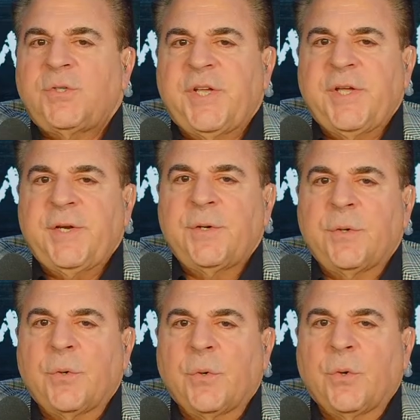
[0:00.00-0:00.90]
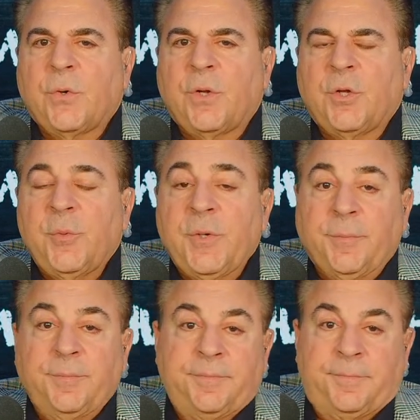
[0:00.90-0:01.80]
tin or
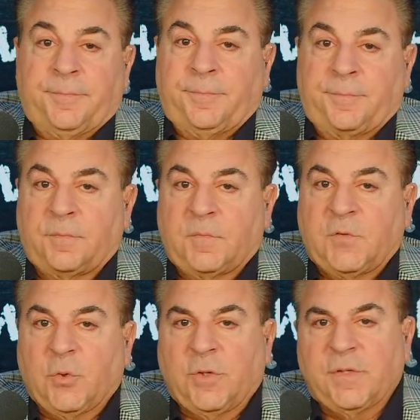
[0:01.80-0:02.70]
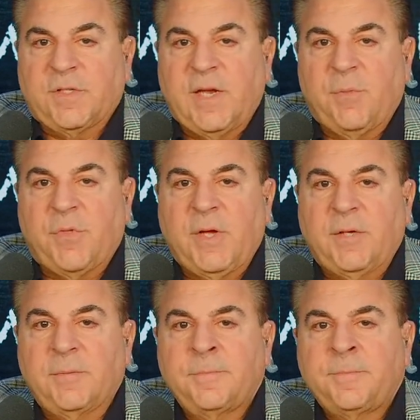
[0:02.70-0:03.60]
aluminum, it's really the same
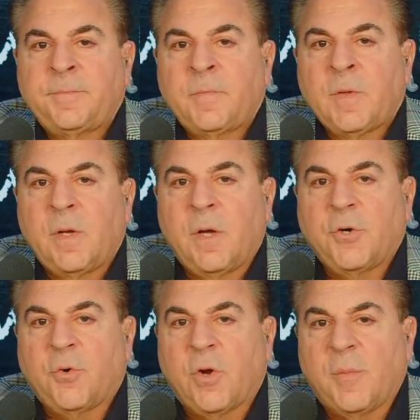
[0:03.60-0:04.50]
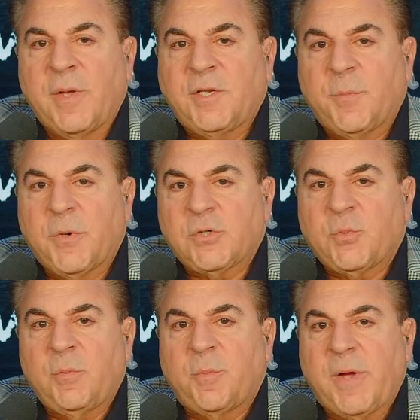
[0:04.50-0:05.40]
thing. Underarm
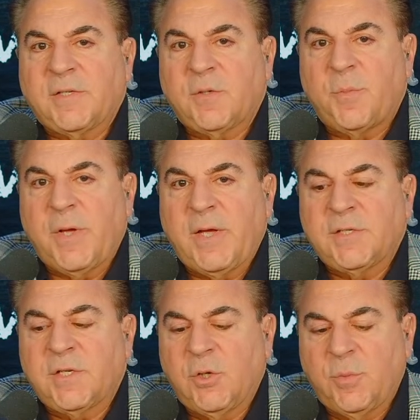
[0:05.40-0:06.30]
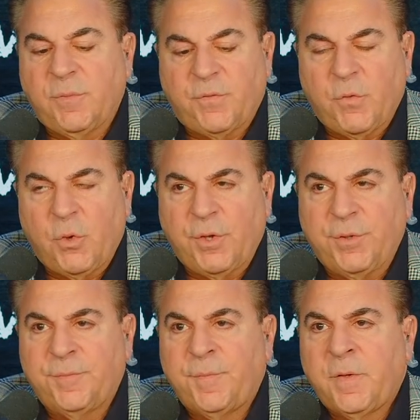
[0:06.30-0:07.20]
antiperspirant, pots and pans, aluminum
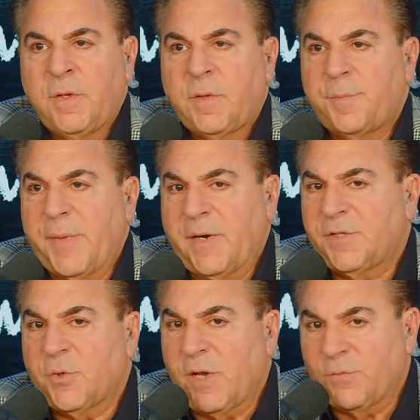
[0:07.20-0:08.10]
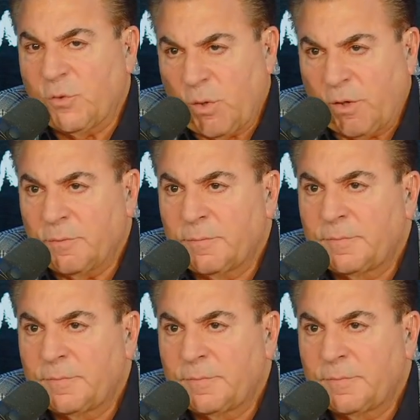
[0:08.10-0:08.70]
foil. Metals are everywhere.